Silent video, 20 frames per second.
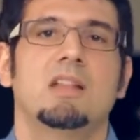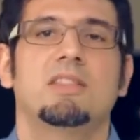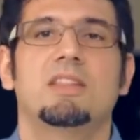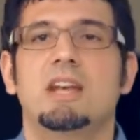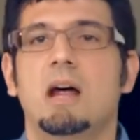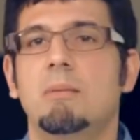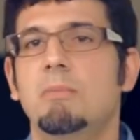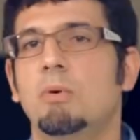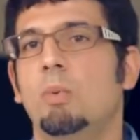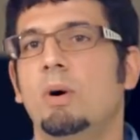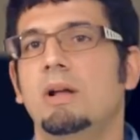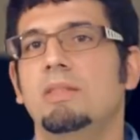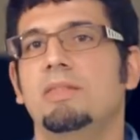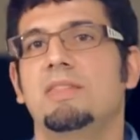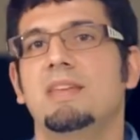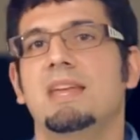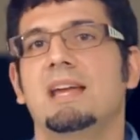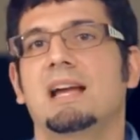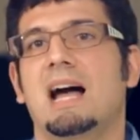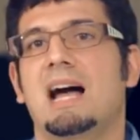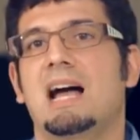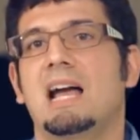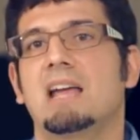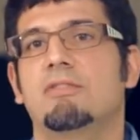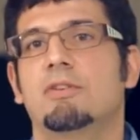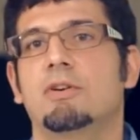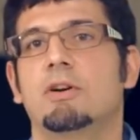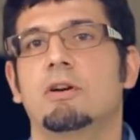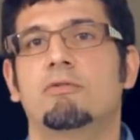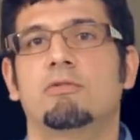The number one thing
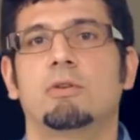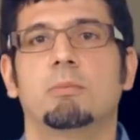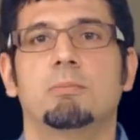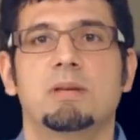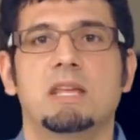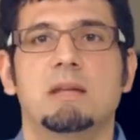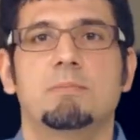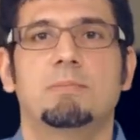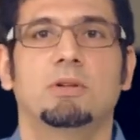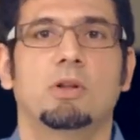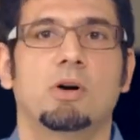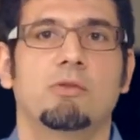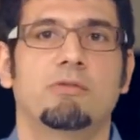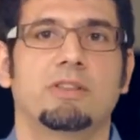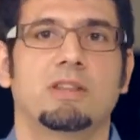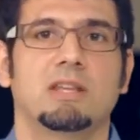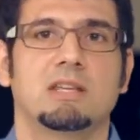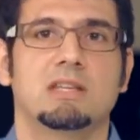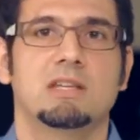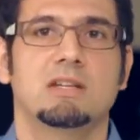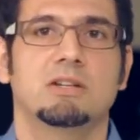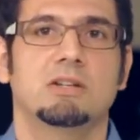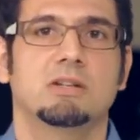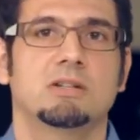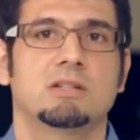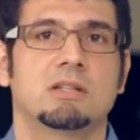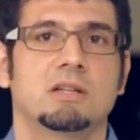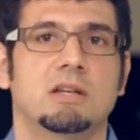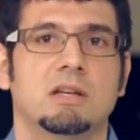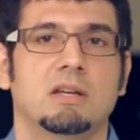I've heard from people over the
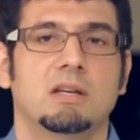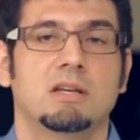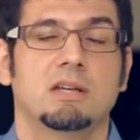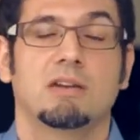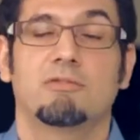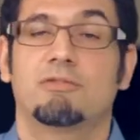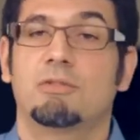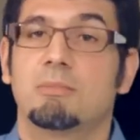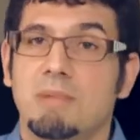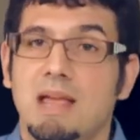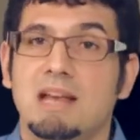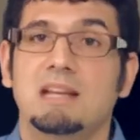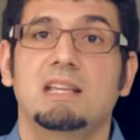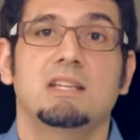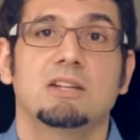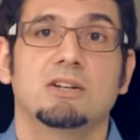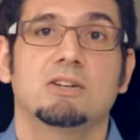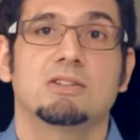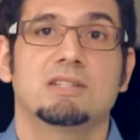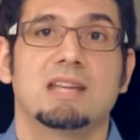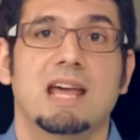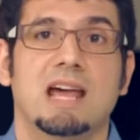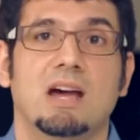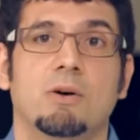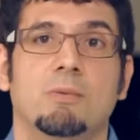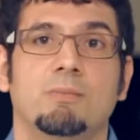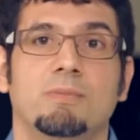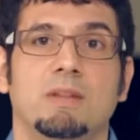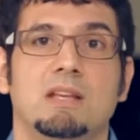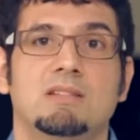years, and for many years
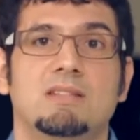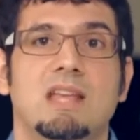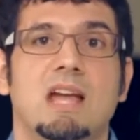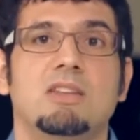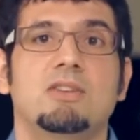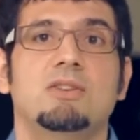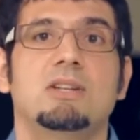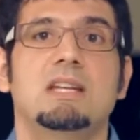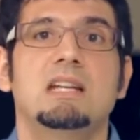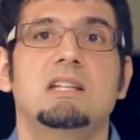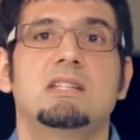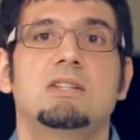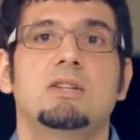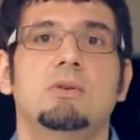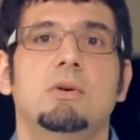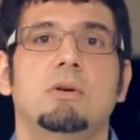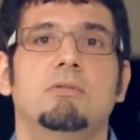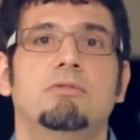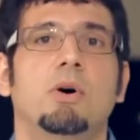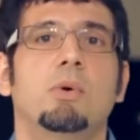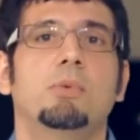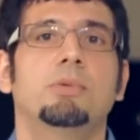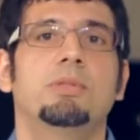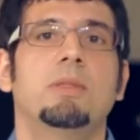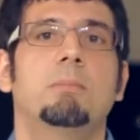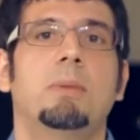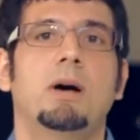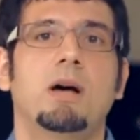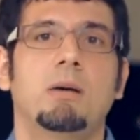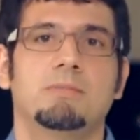now, is that you need to vote
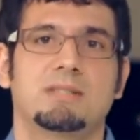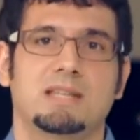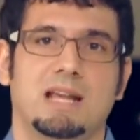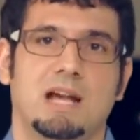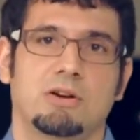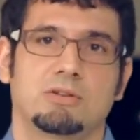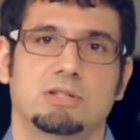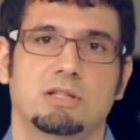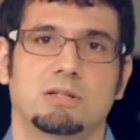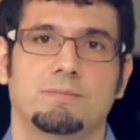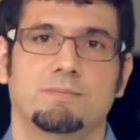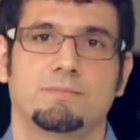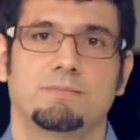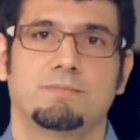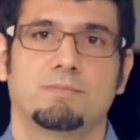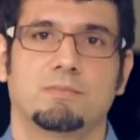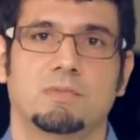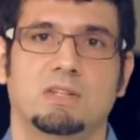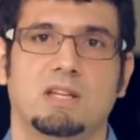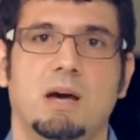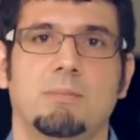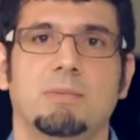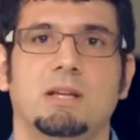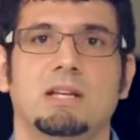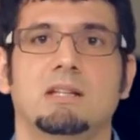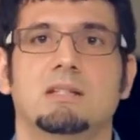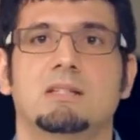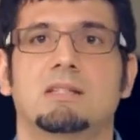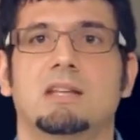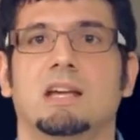the bums out. Coming
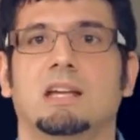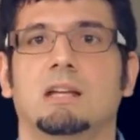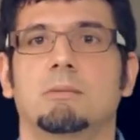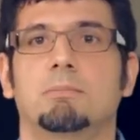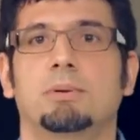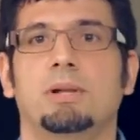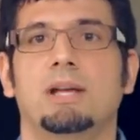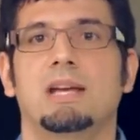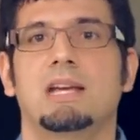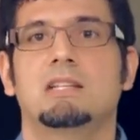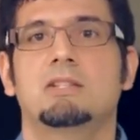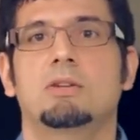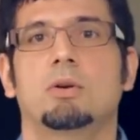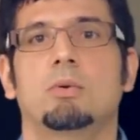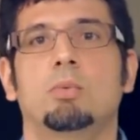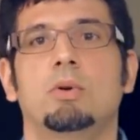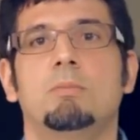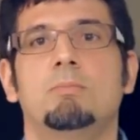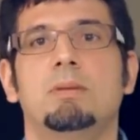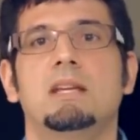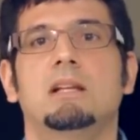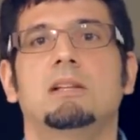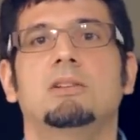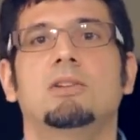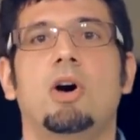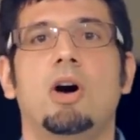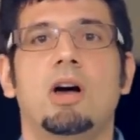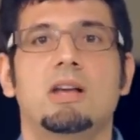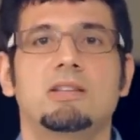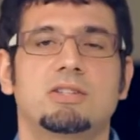in second place would be a
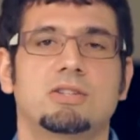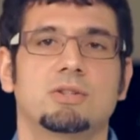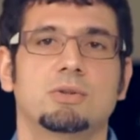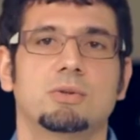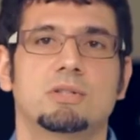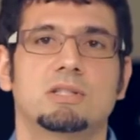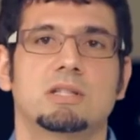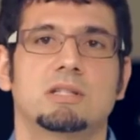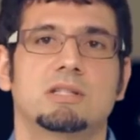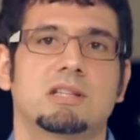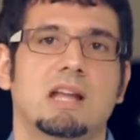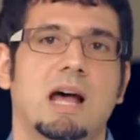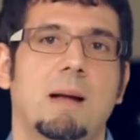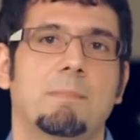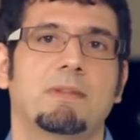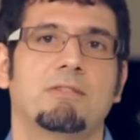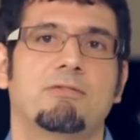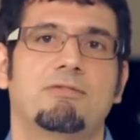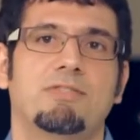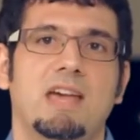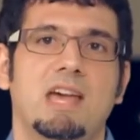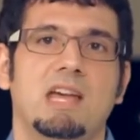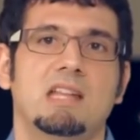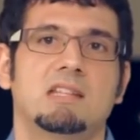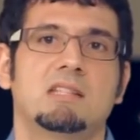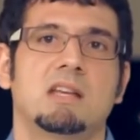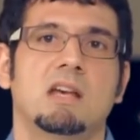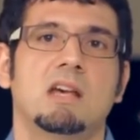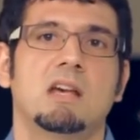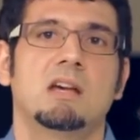lawsuit to stop the
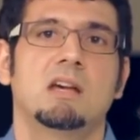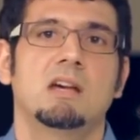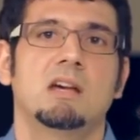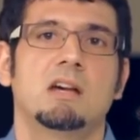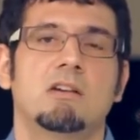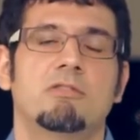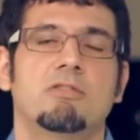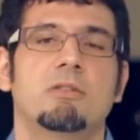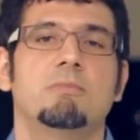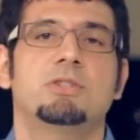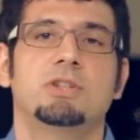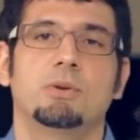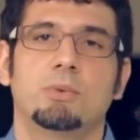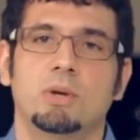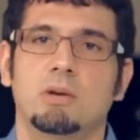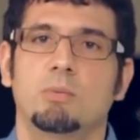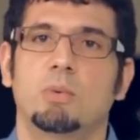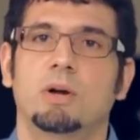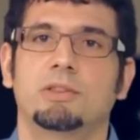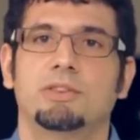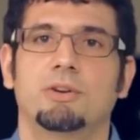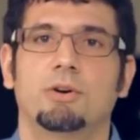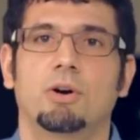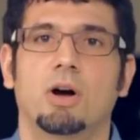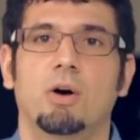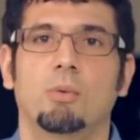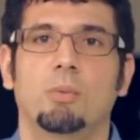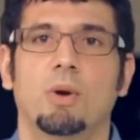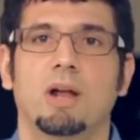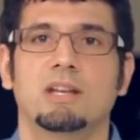feds from doing what they're
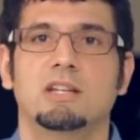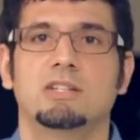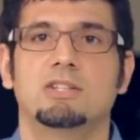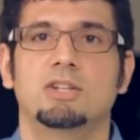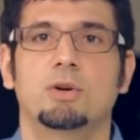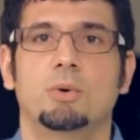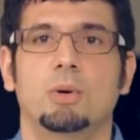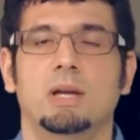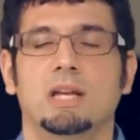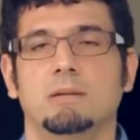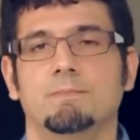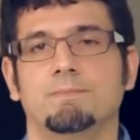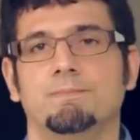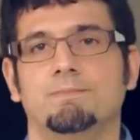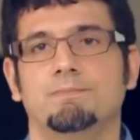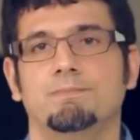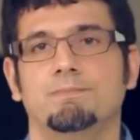already doing.